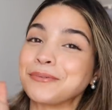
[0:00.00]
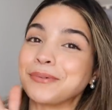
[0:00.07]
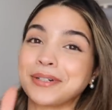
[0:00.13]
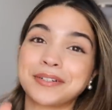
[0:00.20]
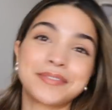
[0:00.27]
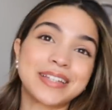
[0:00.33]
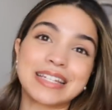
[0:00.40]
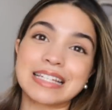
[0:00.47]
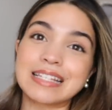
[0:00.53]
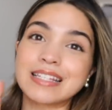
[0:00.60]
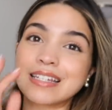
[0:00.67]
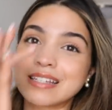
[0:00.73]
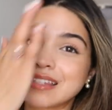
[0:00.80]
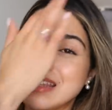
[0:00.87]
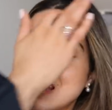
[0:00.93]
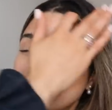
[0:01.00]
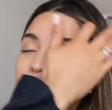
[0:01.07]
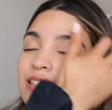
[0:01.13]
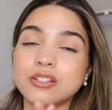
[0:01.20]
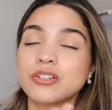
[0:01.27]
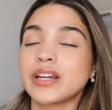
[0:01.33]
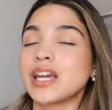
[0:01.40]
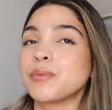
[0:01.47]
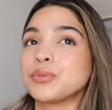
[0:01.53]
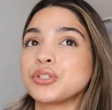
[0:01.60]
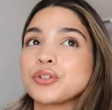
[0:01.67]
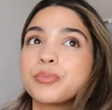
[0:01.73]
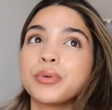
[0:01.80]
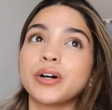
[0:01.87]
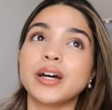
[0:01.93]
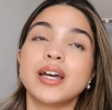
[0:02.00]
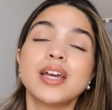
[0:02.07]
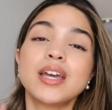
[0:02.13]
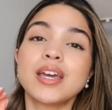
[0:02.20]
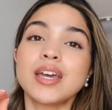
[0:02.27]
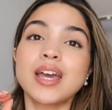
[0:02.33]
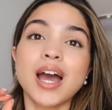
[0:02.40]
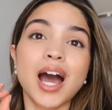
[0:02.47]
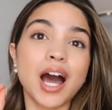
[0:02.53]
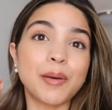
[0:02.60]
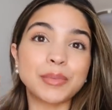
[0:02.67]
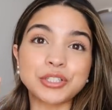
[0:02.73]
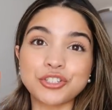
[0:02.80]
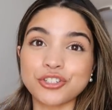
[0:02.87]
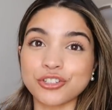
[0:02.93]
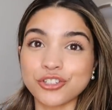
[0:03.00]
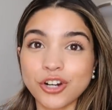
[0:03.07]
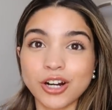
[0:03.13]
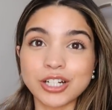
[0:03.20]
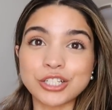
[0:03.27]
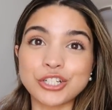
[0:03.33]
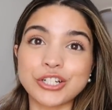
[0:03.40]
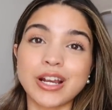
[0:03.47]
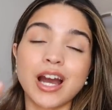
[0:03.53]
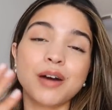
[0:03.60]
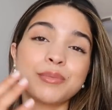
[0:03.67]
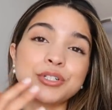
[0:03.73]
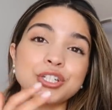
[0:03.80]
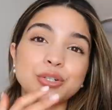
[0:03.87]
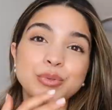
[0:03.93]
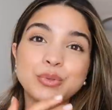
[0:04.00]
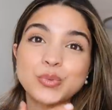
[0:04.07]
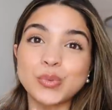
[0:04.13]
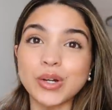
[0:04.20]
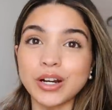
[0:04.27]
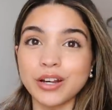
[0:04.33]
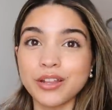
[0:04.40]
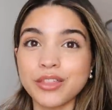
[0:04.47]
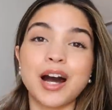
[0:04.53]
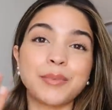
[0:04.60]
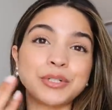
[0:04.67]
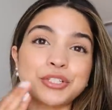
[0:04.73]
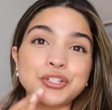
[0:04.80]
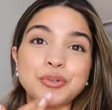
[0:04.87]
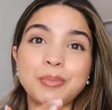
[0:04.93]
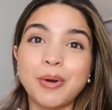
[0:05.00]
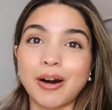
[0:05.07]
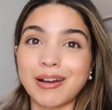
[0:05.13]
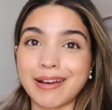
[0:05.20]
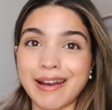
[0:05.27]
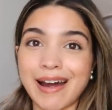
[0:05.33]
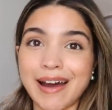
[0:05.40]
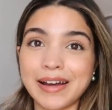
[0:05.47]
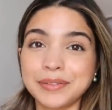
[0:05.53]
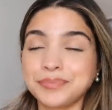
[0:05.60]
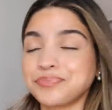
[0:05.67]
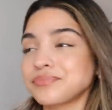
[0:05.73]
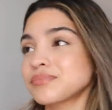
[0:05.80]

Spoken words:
one of the easiest things because you're able to put how much you're charging, how much it was worth, how much you bought it at,